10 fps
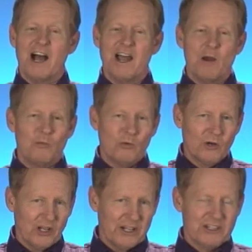I am
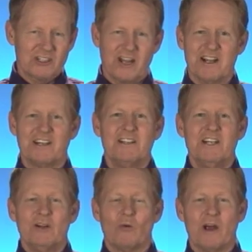really excited
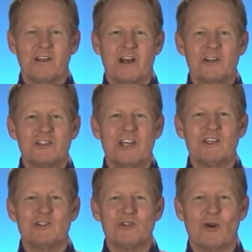right now to
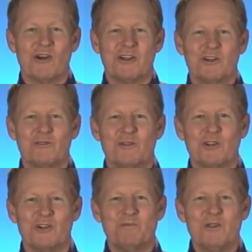take you to our
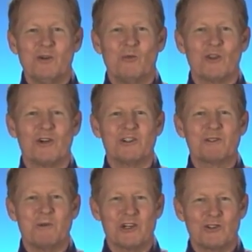interview with our
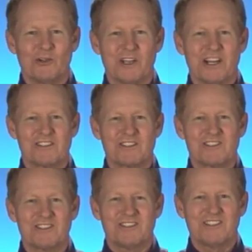special
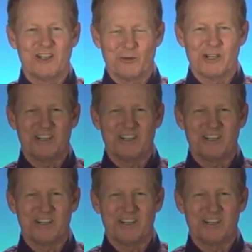guest. Here we